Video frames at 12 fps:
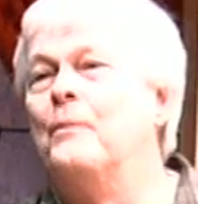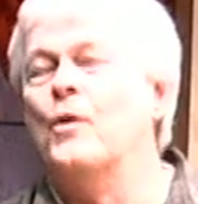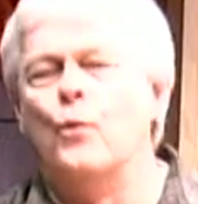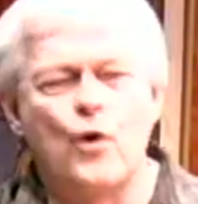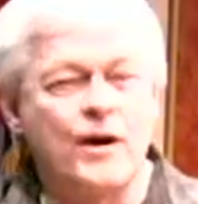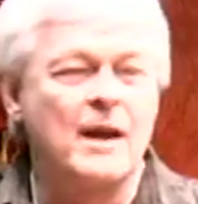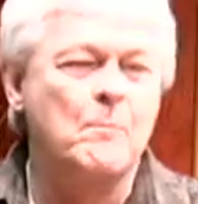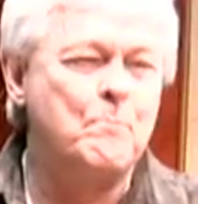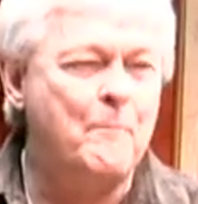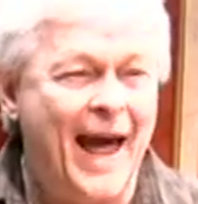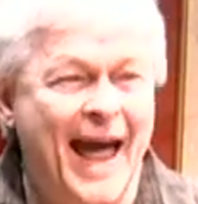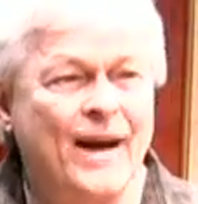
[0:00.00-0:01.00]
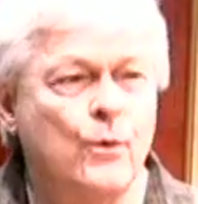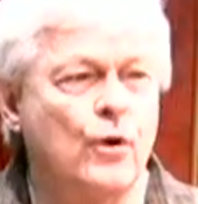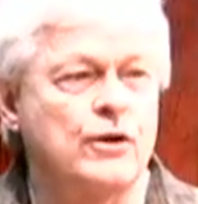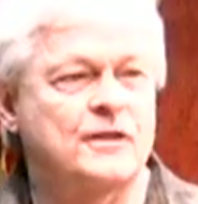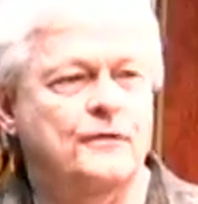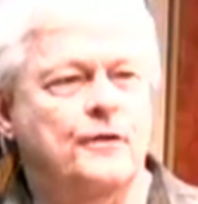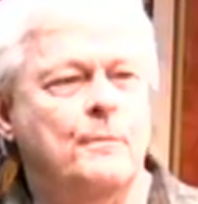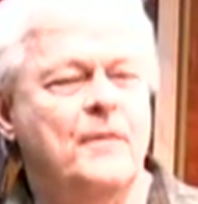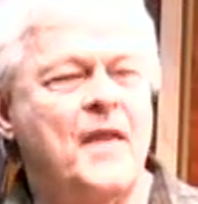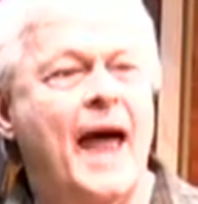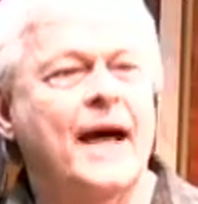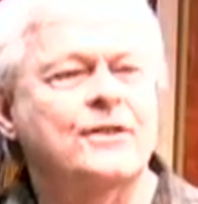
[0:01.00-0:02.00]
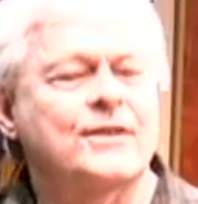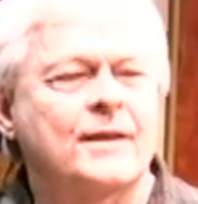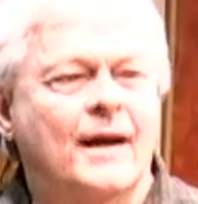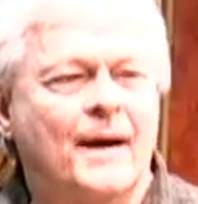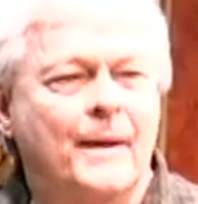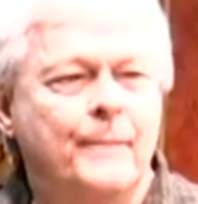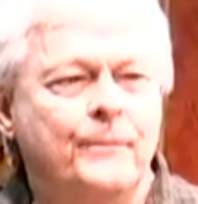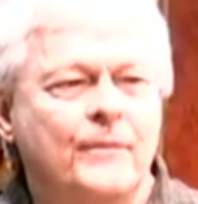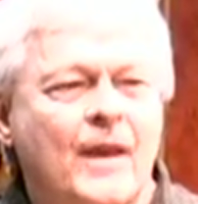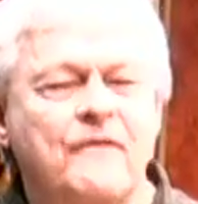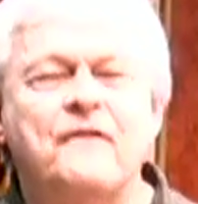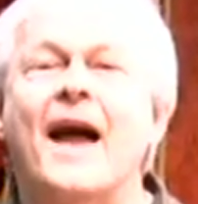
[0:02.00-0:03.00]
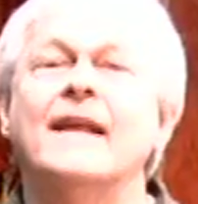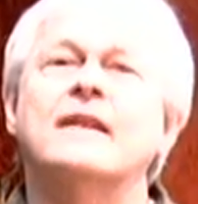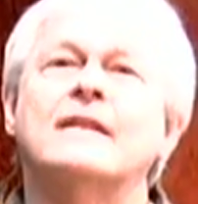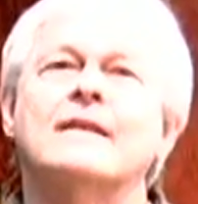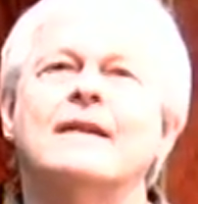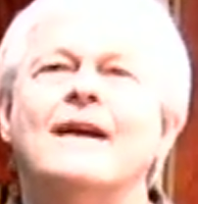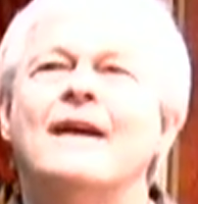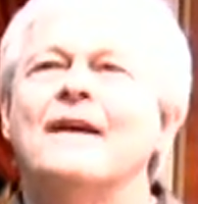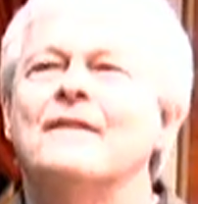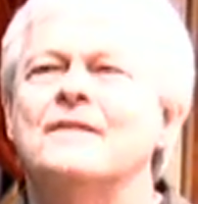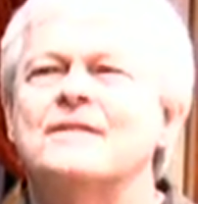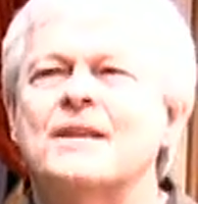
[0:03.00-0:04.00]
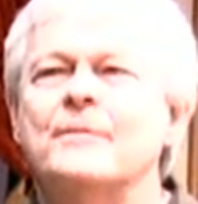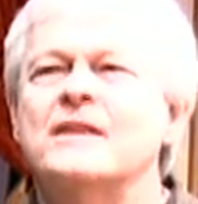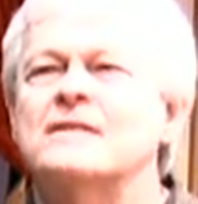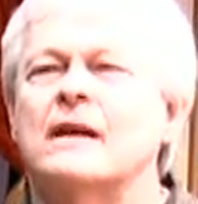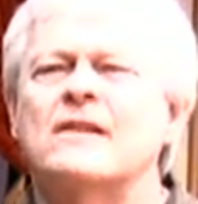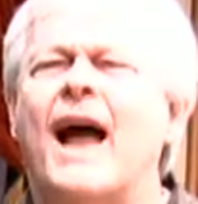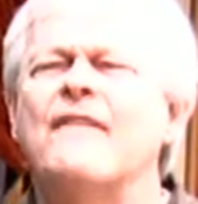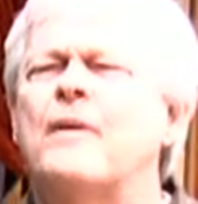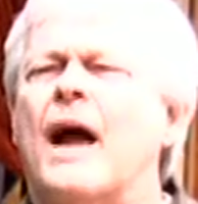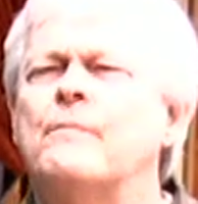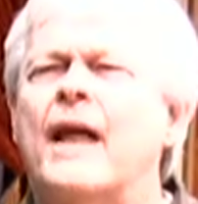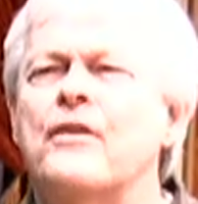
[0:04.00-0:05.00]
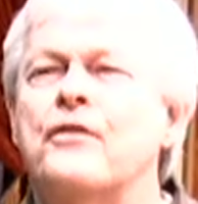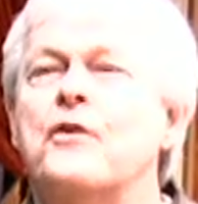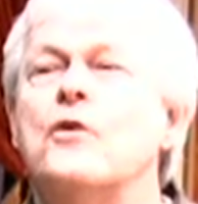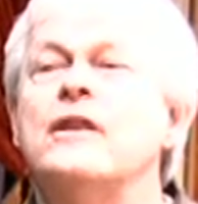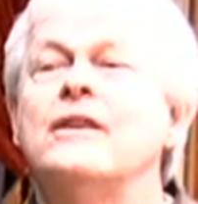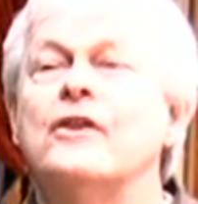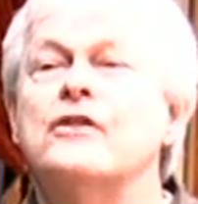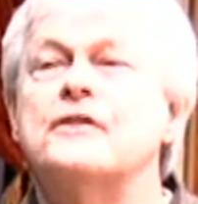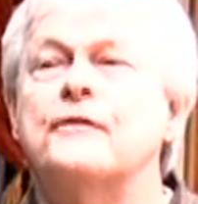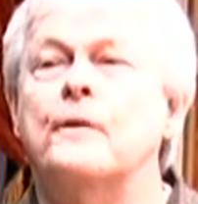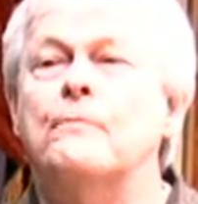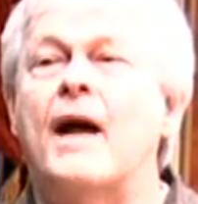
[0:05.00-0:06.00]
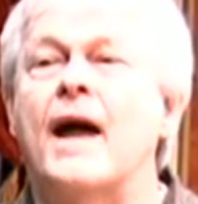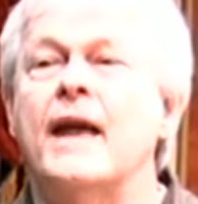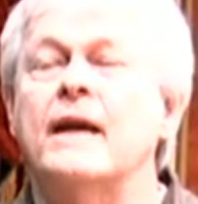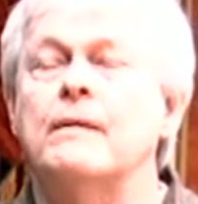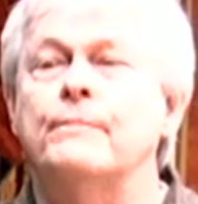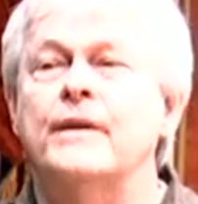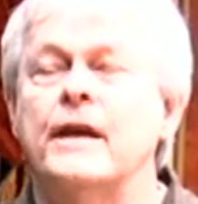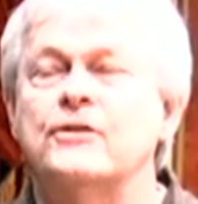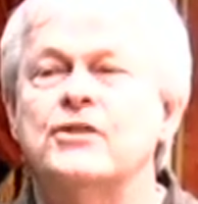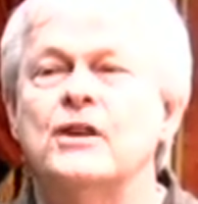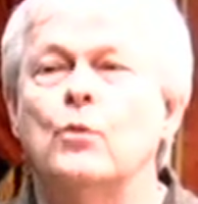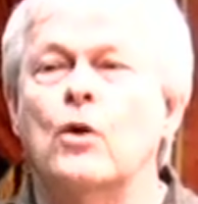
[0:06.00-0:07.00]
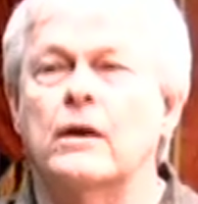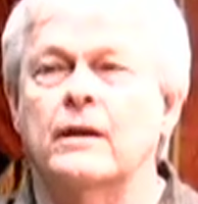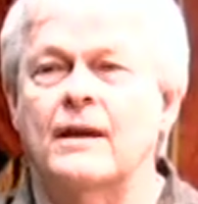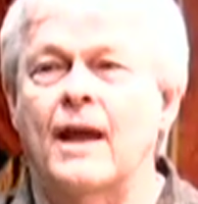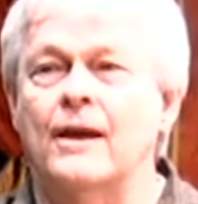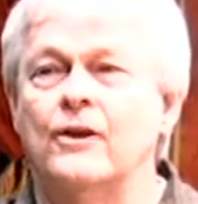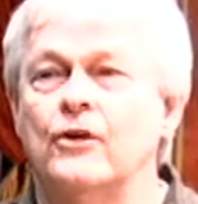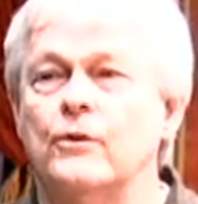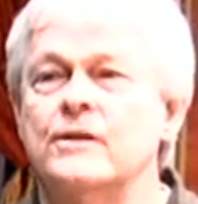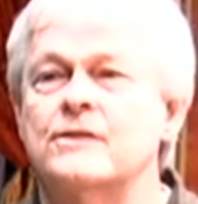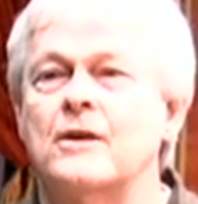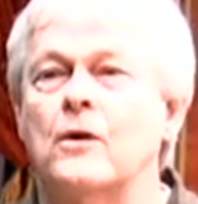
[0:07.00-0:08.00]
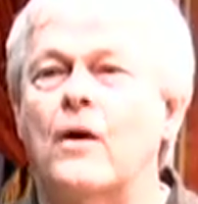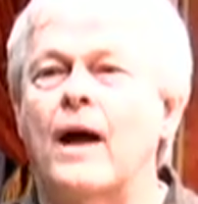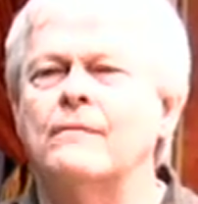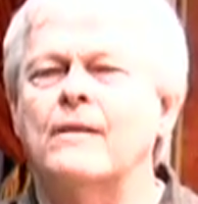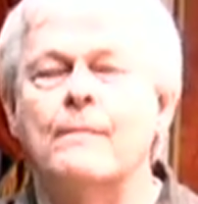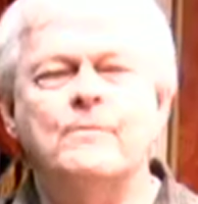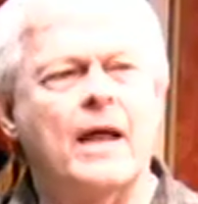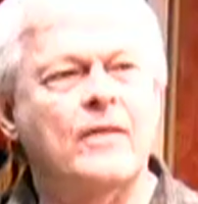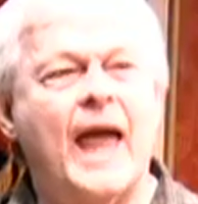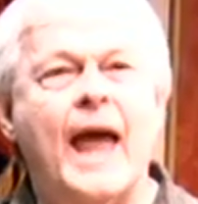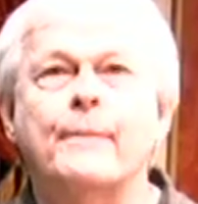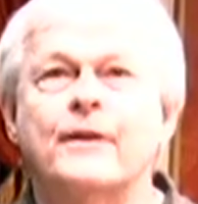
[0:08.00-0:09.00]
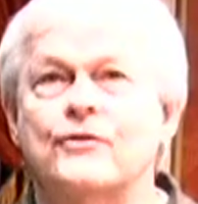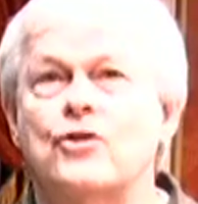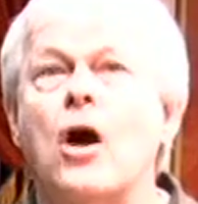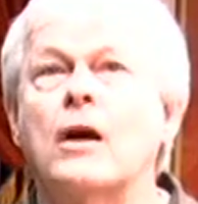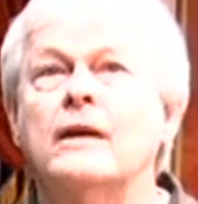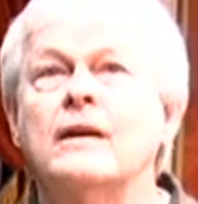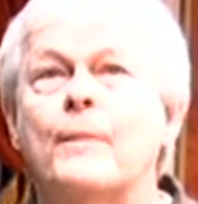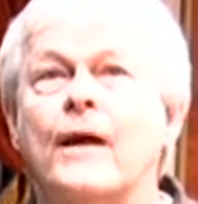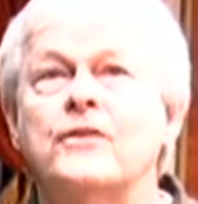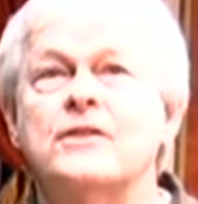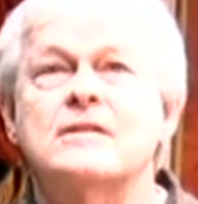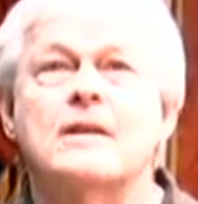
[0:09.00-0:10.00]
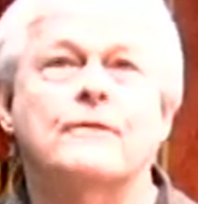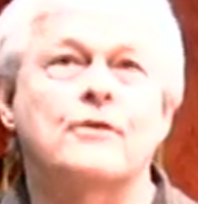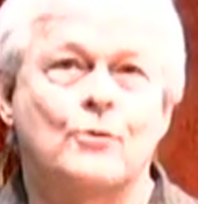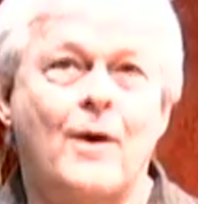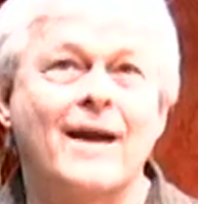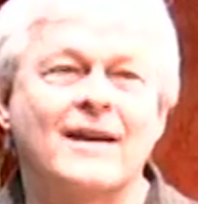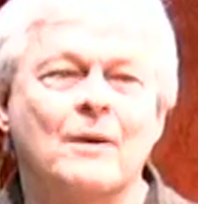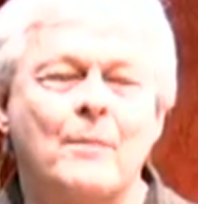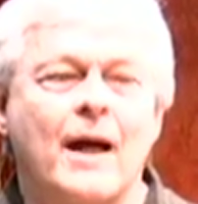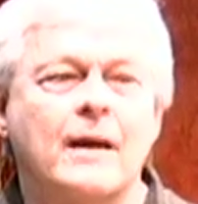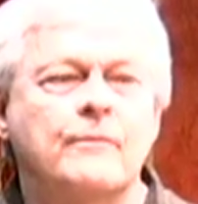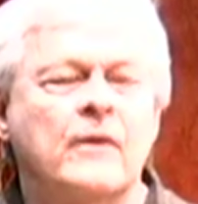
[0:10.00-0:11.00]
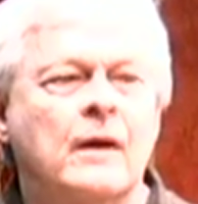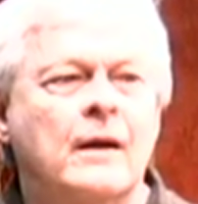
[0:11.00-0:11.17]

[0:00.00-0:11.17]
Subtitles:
Working backwards from that, I find that some of these, I'm like 30 years from my PhD work at KU, and so I'm not in the habit of talking about this stuff or writing about it.